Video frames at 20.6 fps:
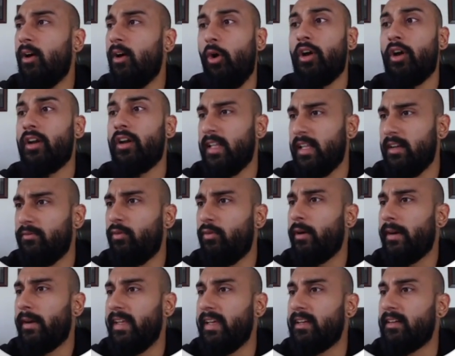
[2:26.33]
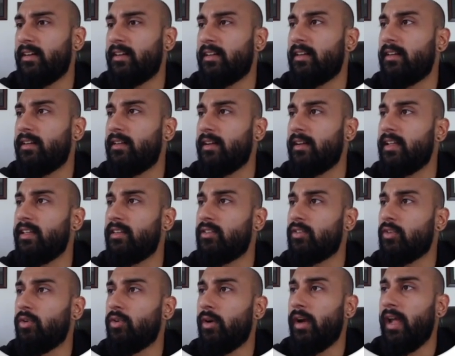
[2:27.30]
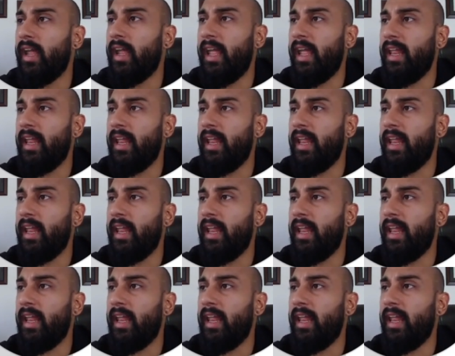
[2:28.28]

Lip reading: or a 1040 NR, right? So